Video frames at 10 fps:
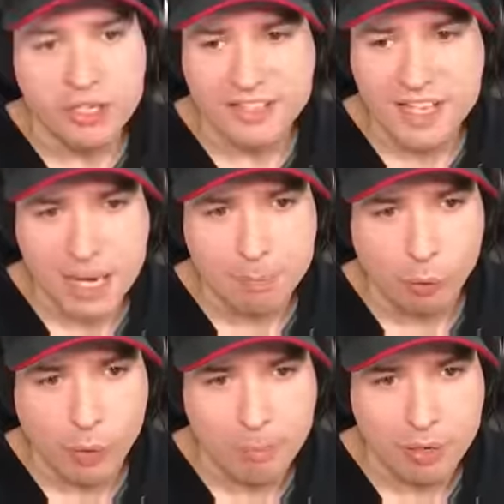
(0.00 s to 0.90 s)
sniper
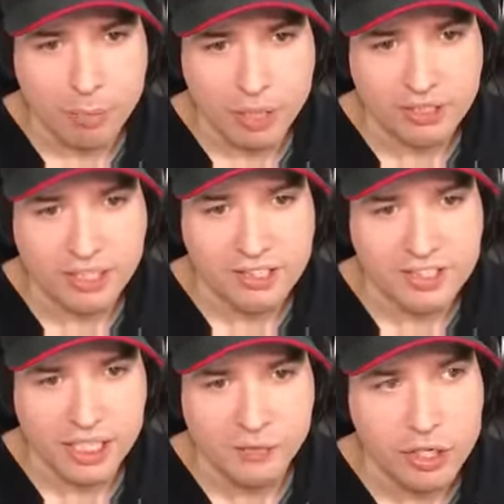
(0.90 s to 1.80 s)
weapon, but it
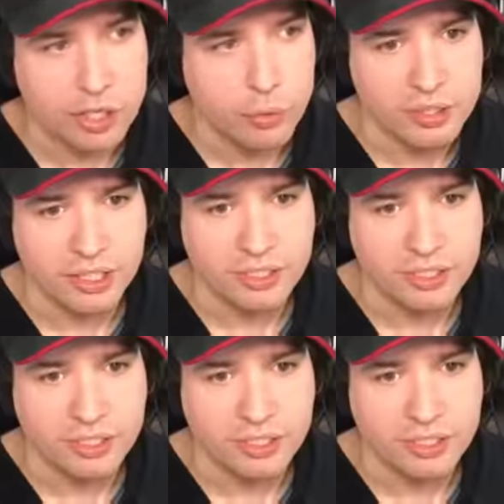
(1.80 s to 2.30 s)
is even used